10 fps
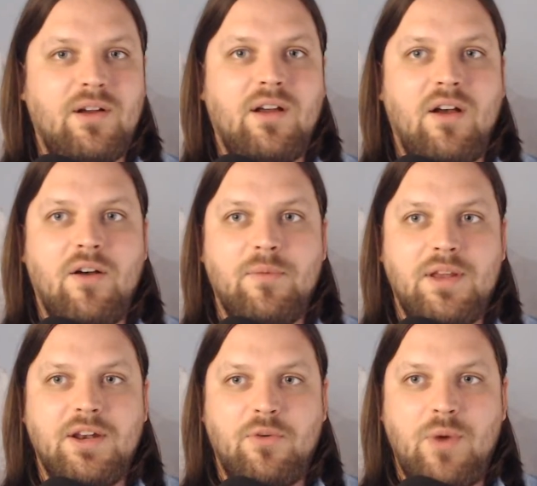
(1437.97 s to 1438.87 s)

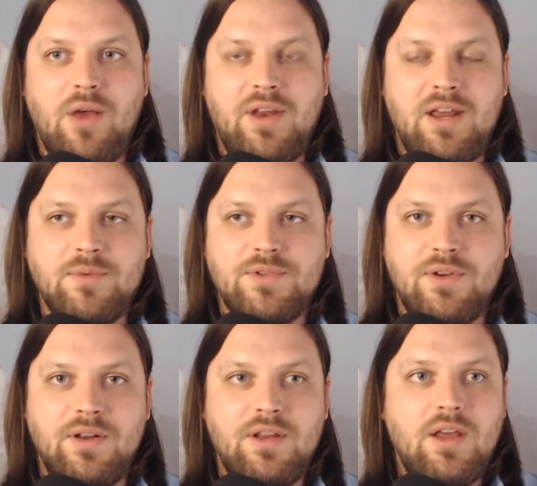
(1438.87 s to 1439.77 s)
in and around
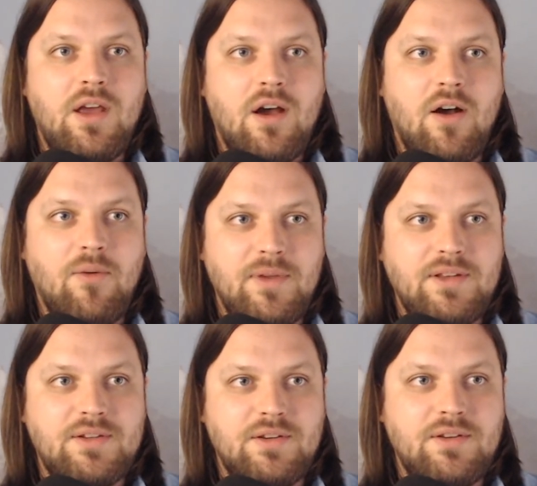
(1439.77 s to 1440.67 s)
Amazon
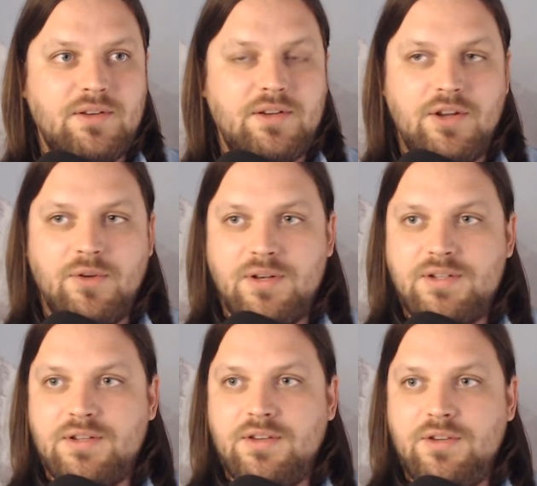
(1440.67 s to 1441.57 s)
into
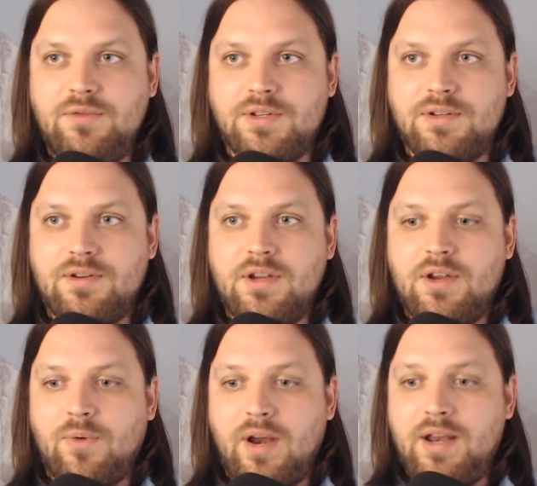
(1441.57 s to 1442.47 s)
the union.
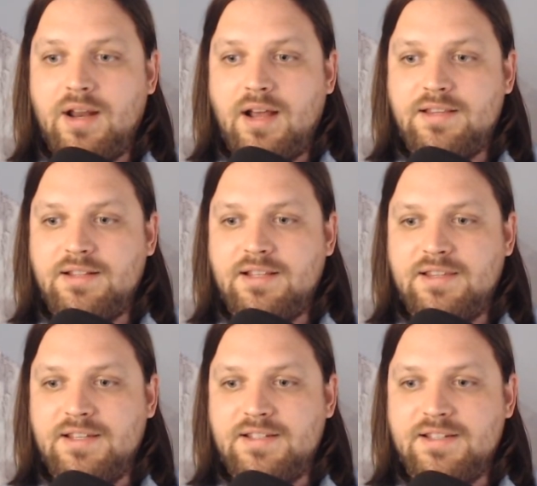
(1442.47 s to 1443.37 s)
Right? I think that
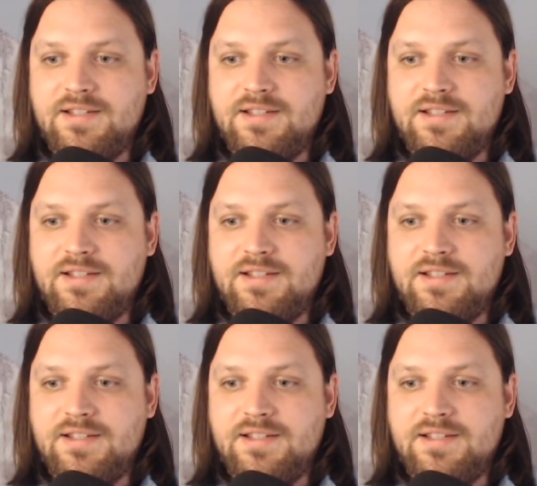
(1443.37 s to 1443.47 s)
this is